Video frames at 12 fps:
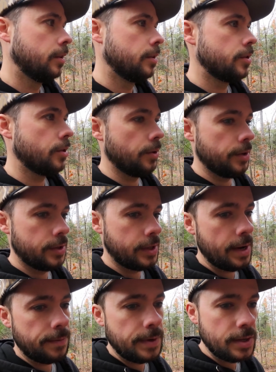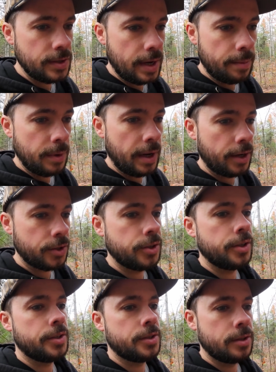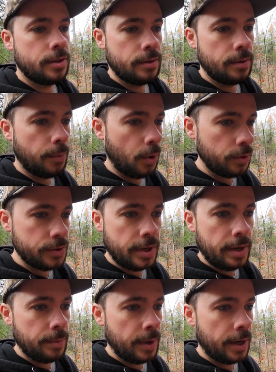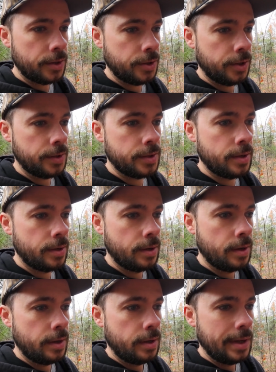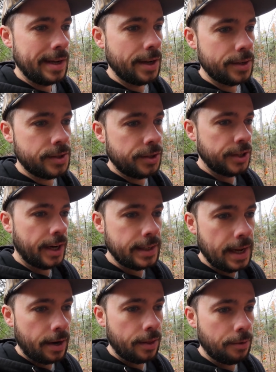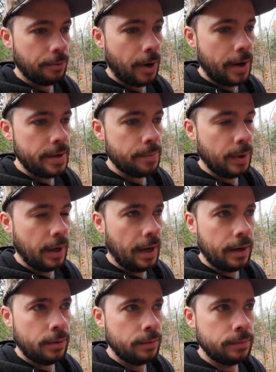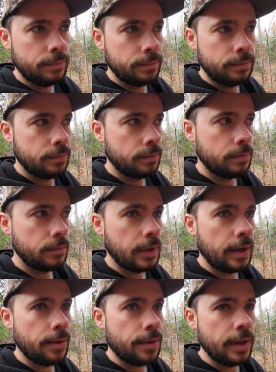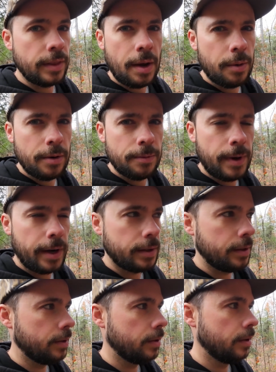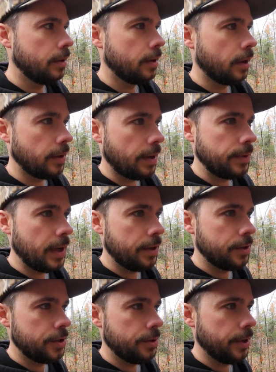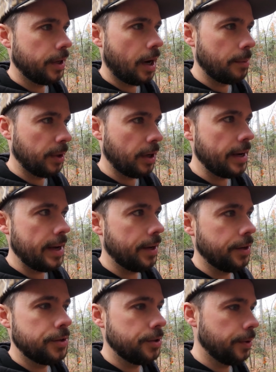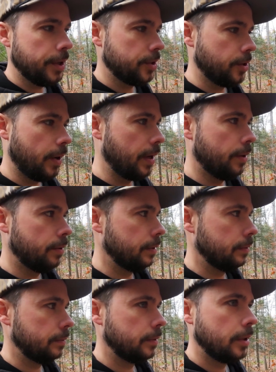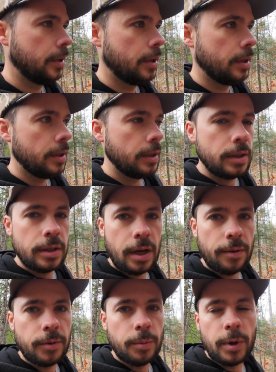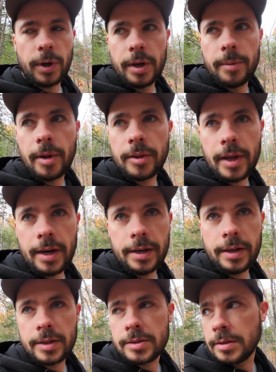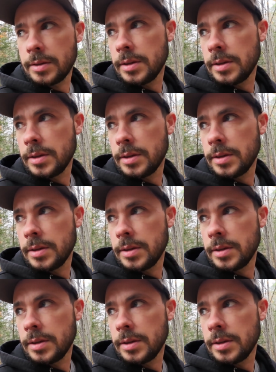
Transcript: So the safety is ambidextrous, the bolt's ambidextrous. It does eject out of the right, but I don't think that would affect a left-handed shooter. I'm a right-handed shooter, so I don't have to worry about that, I guess.